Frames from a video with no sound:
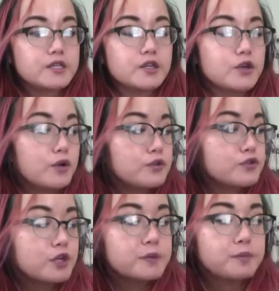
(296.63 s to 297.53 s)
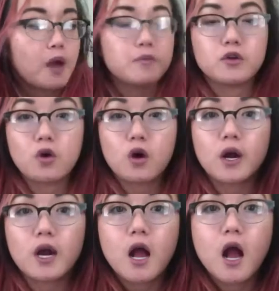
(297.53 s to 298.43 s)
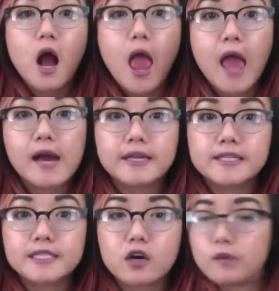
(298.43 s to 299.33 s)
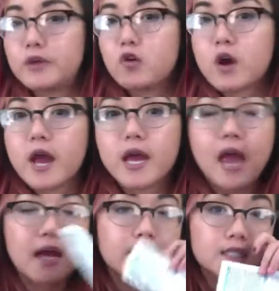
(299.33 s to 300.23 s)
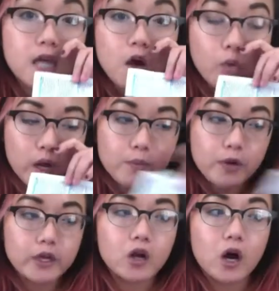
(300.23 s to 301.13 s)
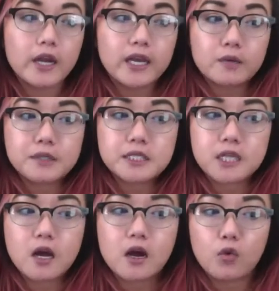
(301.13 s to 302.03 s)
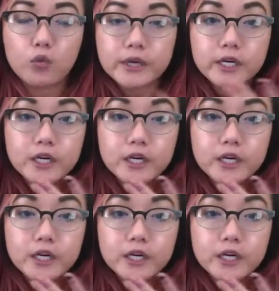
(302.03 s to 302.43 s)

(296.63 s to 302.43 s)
nose strips by Biore, and when I put it on, it was weird